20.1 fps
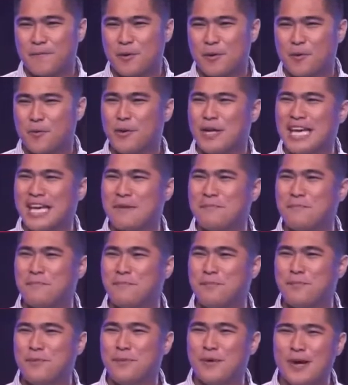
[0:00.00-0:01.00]
We
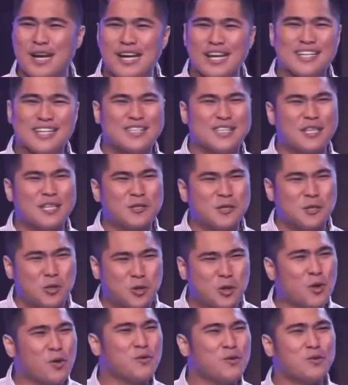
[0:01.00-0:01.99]
embrace and
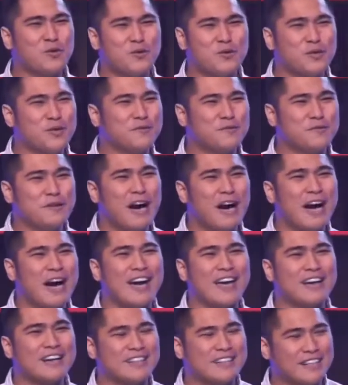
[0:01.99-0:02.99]
go through the
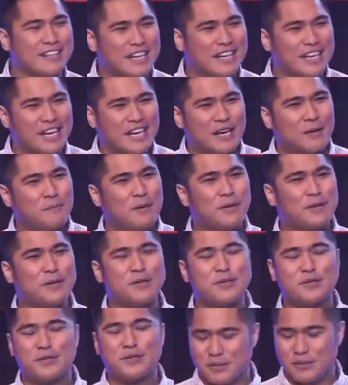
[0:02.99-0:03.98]
fire
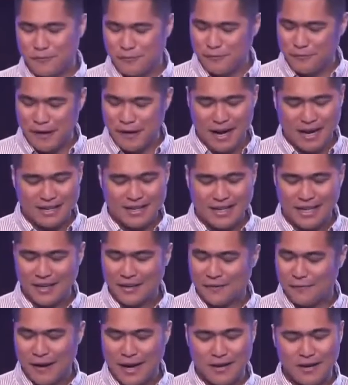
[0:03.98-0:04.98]
because fi- the
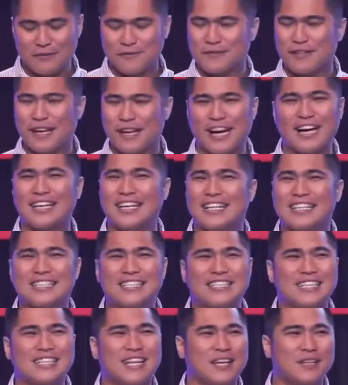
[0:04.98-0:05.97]
fire of God
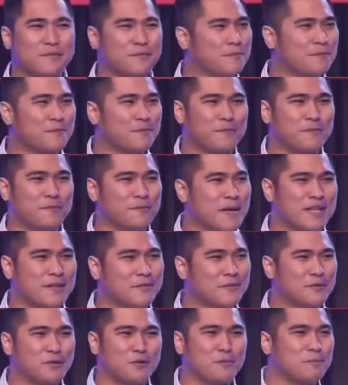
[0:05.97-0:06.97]
is not
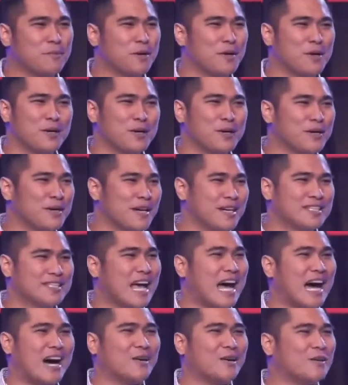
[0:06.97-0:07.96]
meant to burn
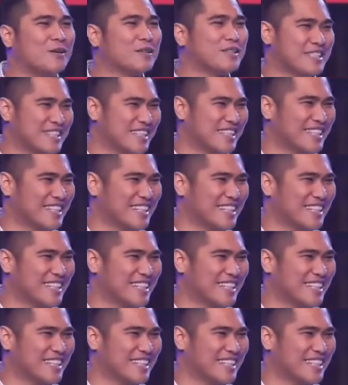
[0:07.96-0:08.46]
us out.